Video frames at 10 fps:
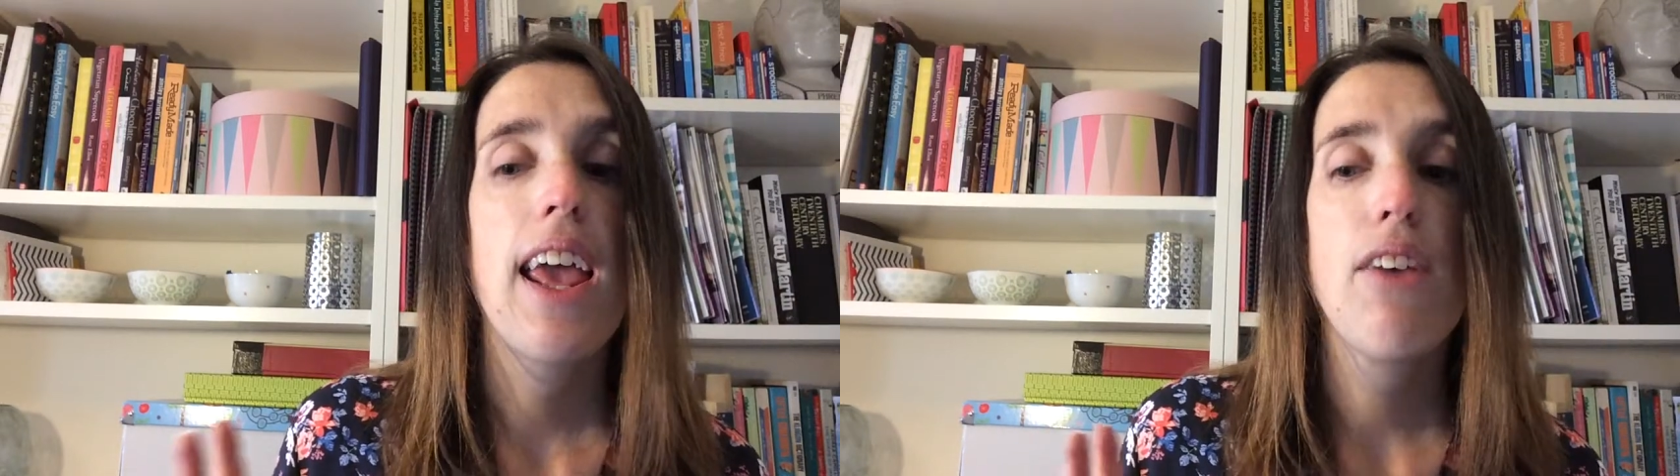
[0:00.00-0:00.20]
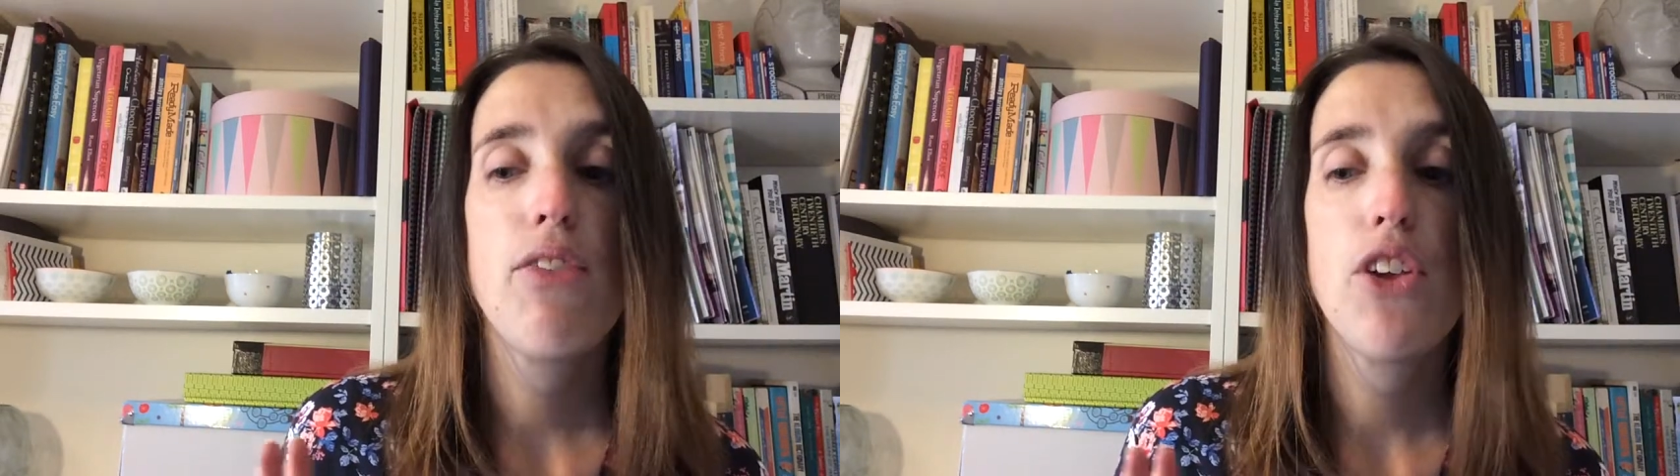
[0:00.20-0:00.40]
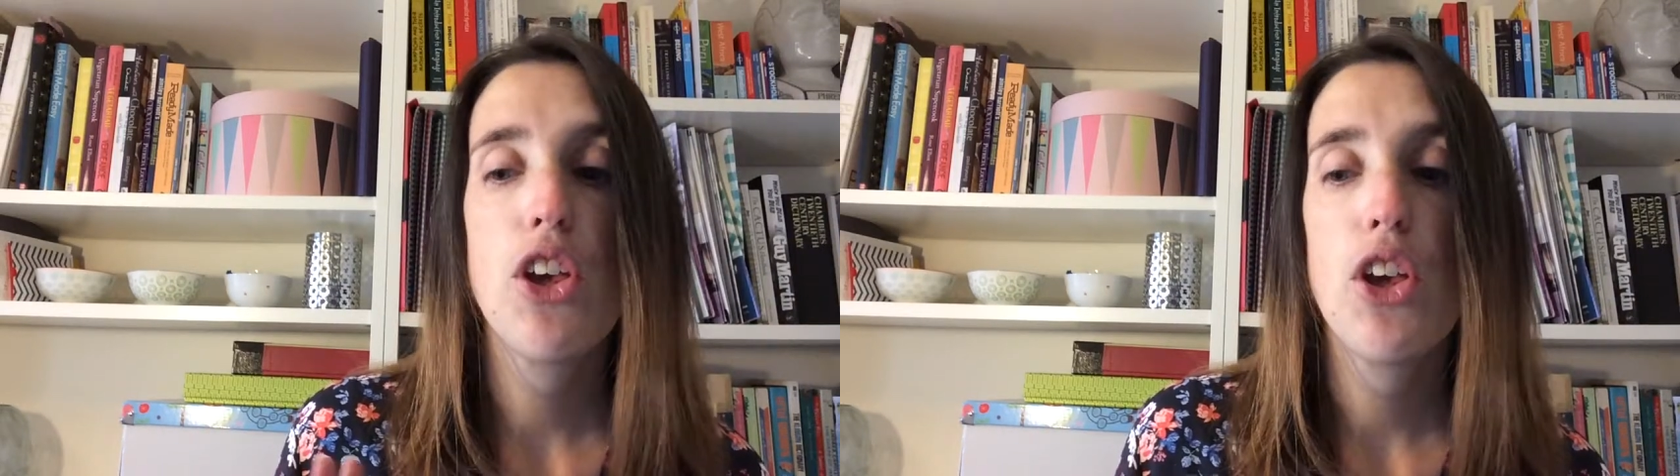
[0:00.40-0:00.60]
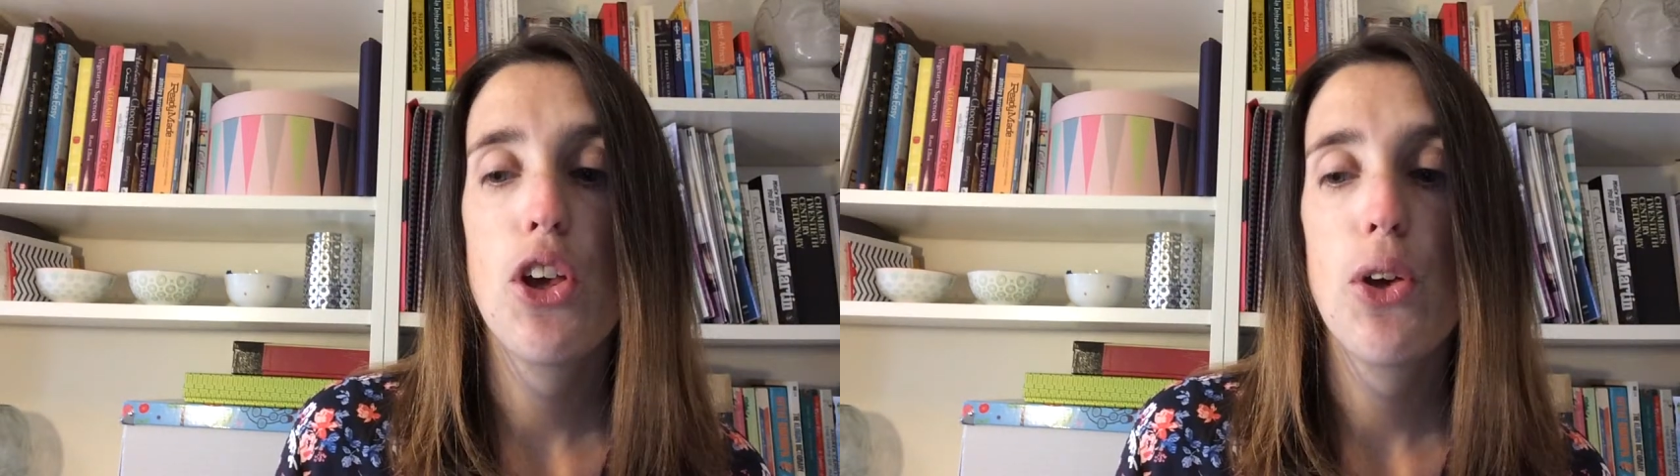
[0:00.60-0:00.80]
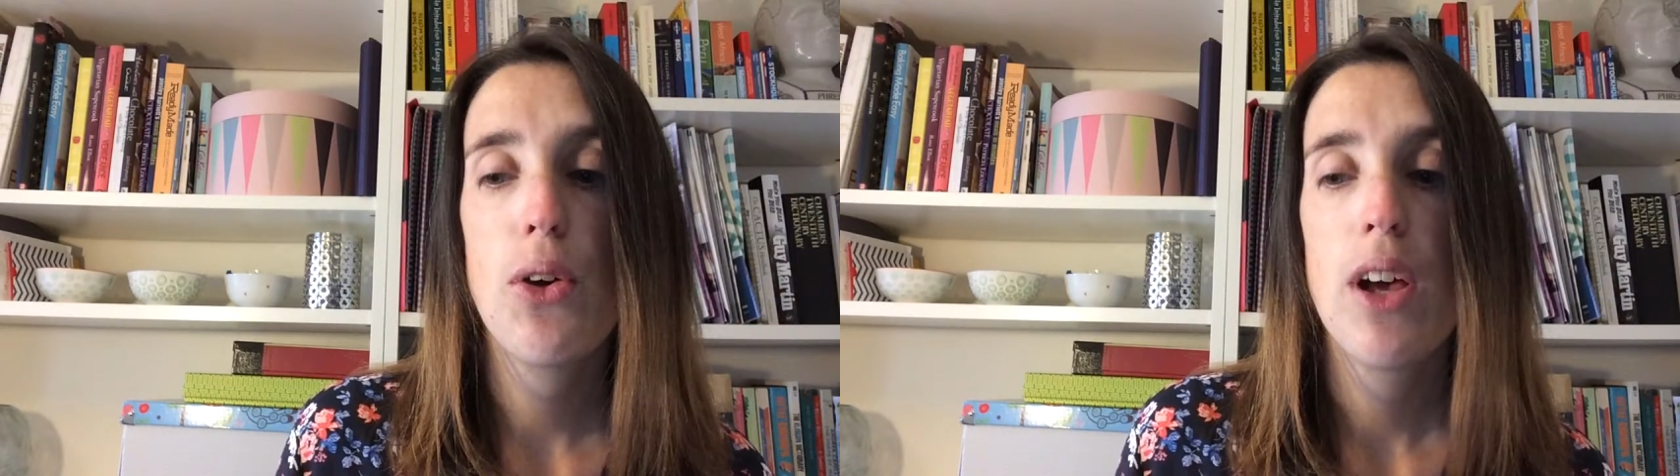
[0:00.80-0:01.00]
If
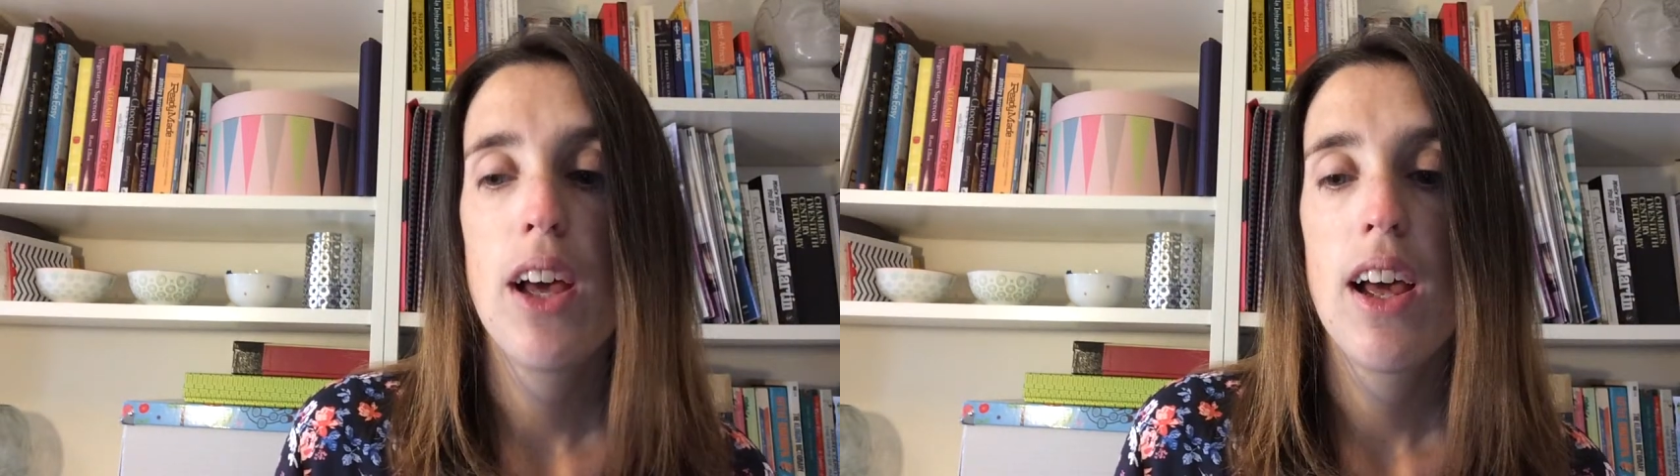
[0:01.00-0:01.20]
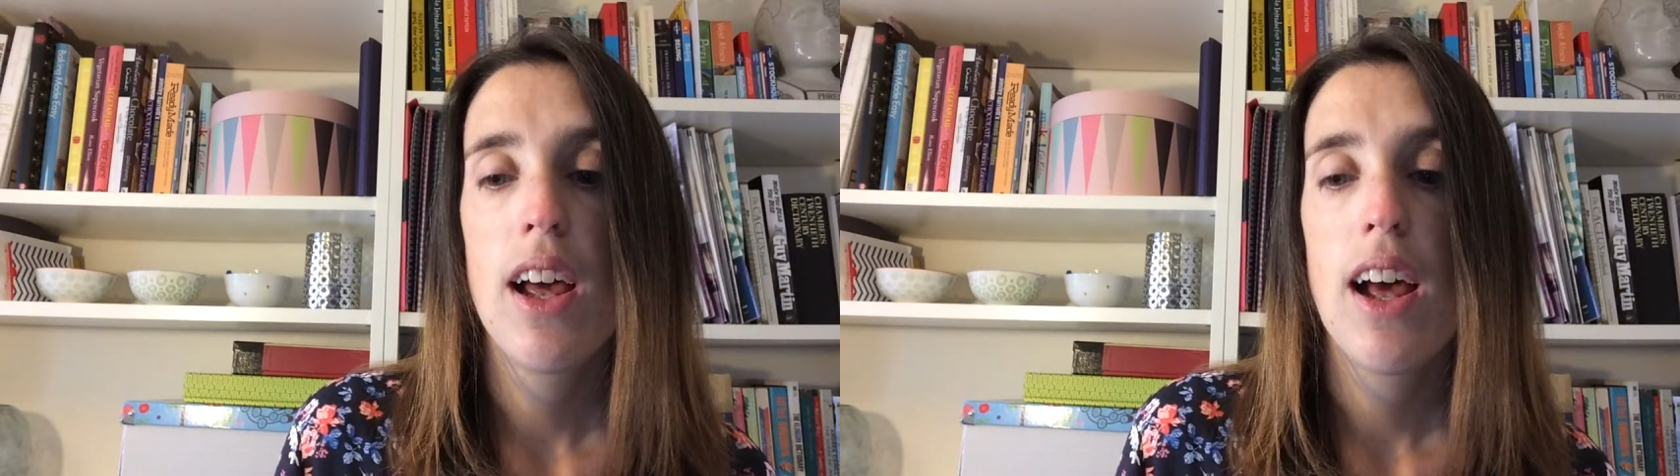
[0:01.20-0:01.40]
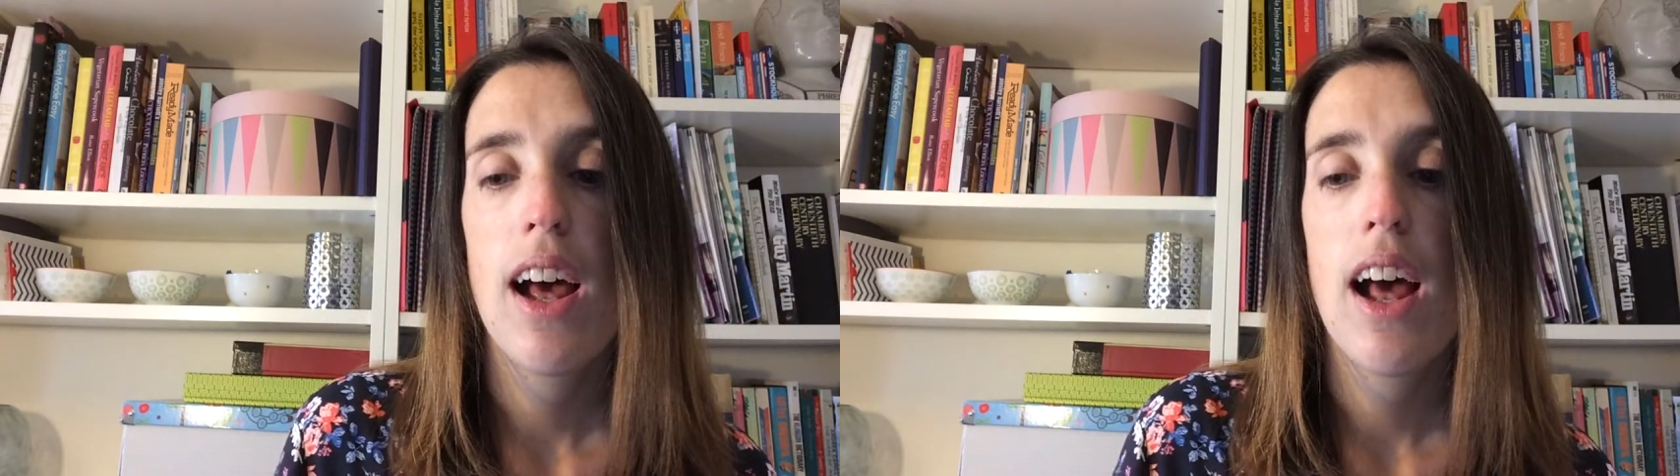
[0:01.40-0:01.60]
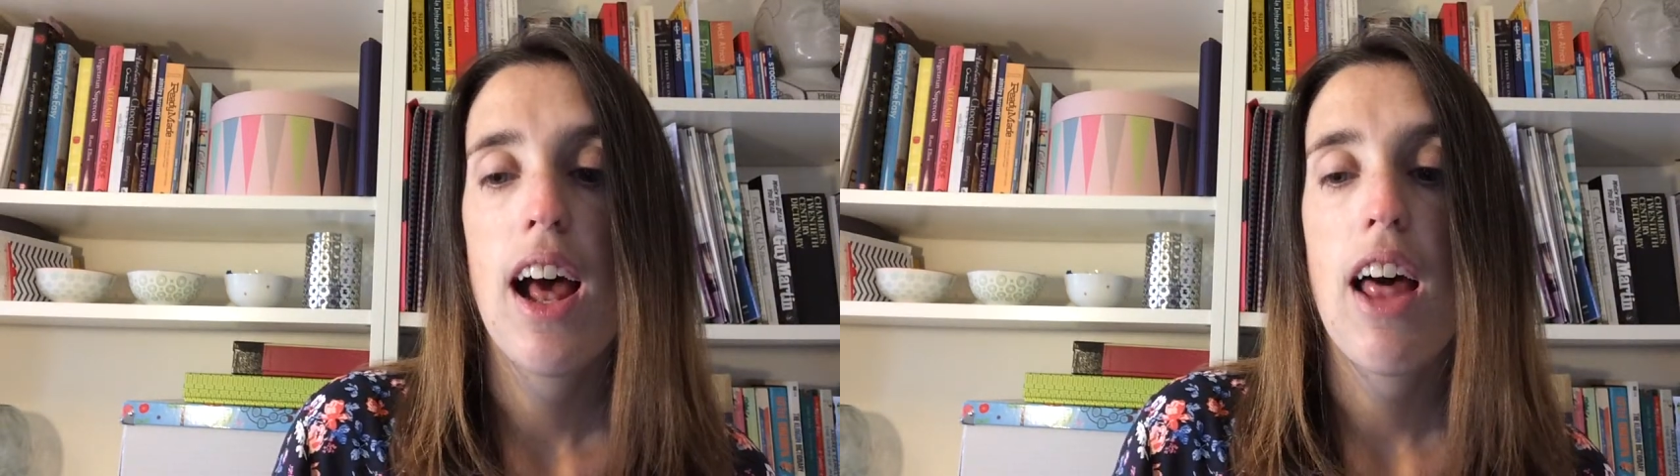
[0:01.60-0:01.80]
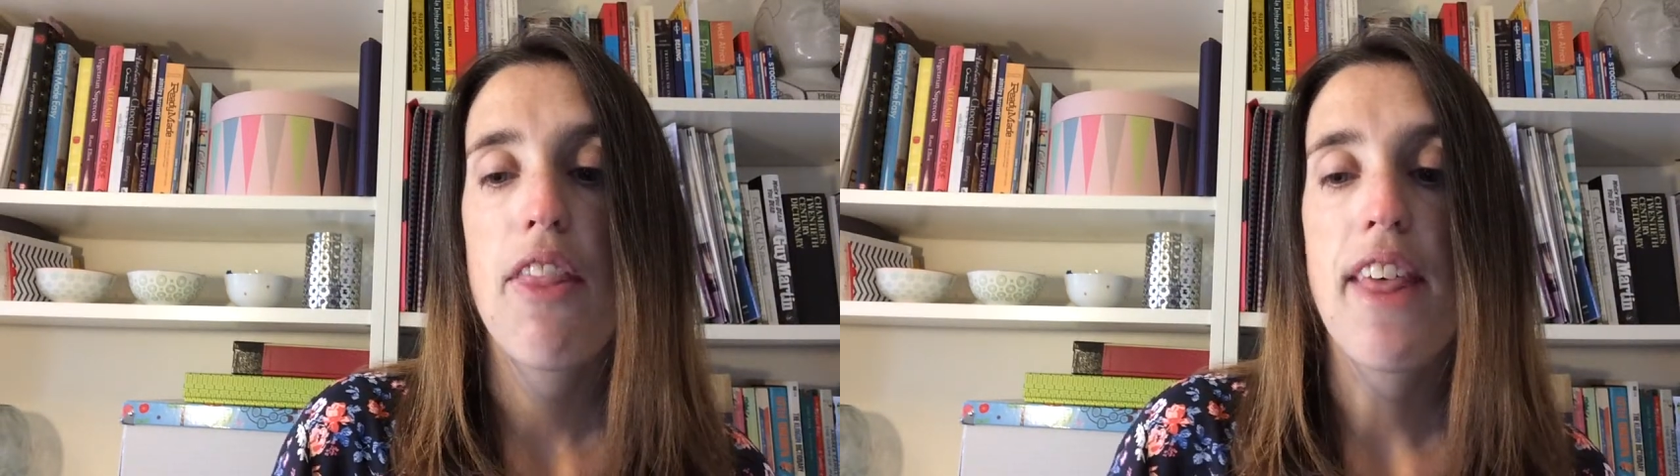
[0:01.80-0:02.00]
you
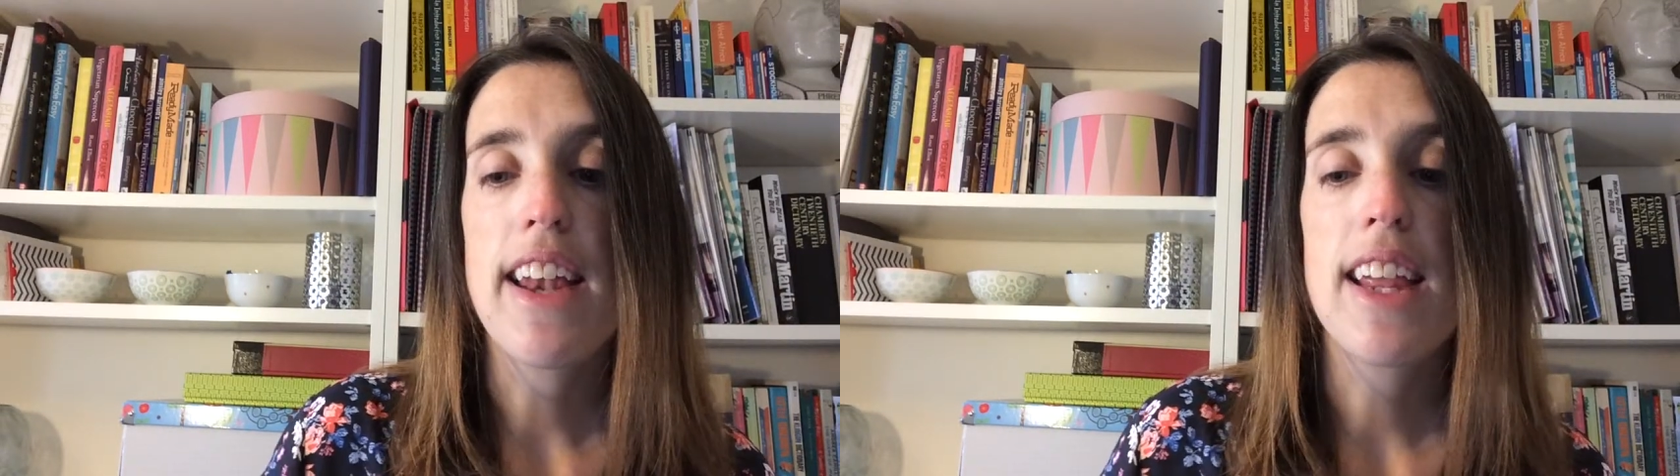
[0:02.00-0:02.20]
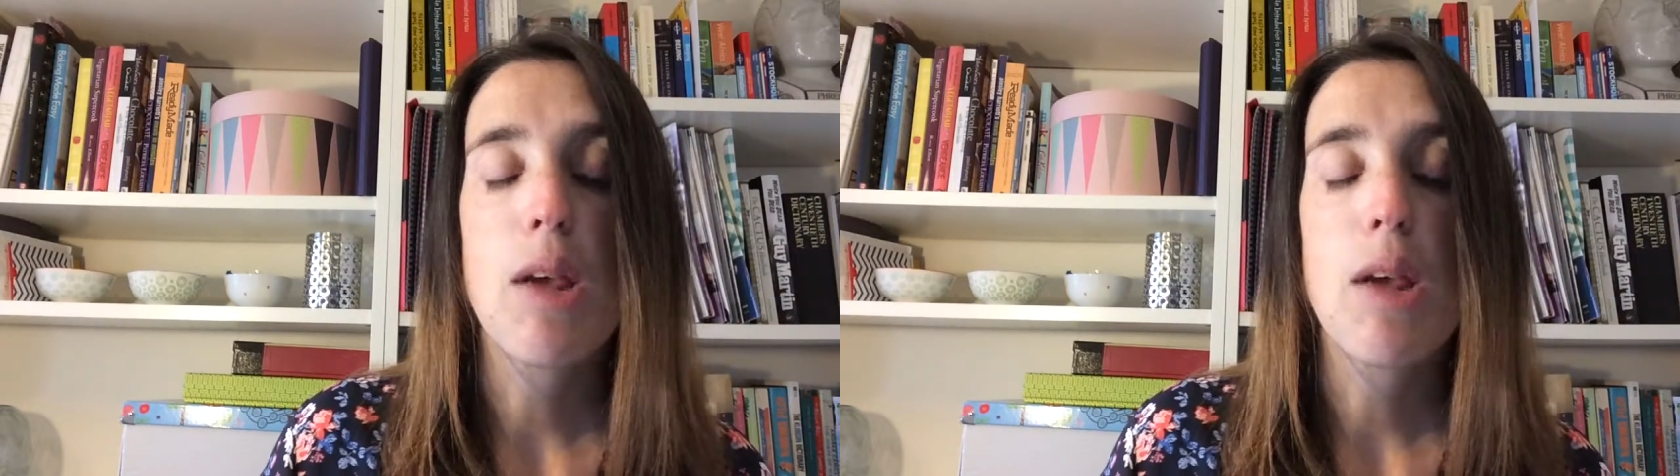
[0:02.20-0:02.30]
then